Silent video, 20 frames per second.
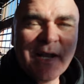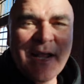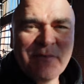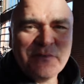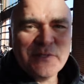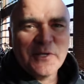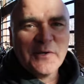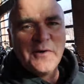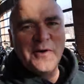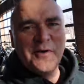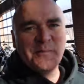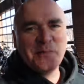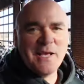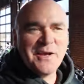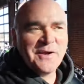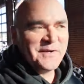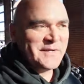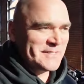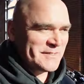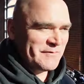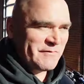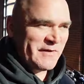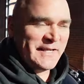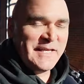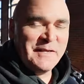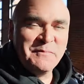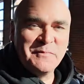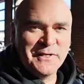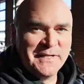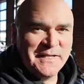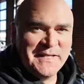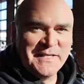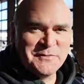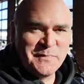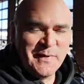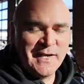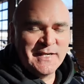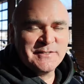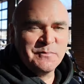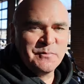to have to go home now because if I keep looking at
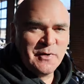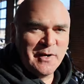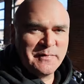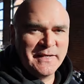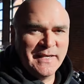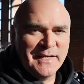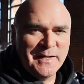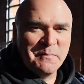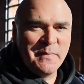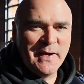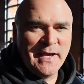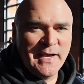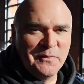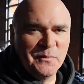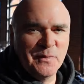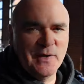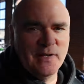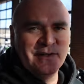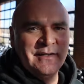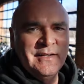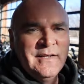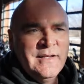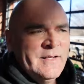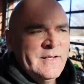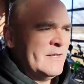these bikes, I'm probably going to end up buying one.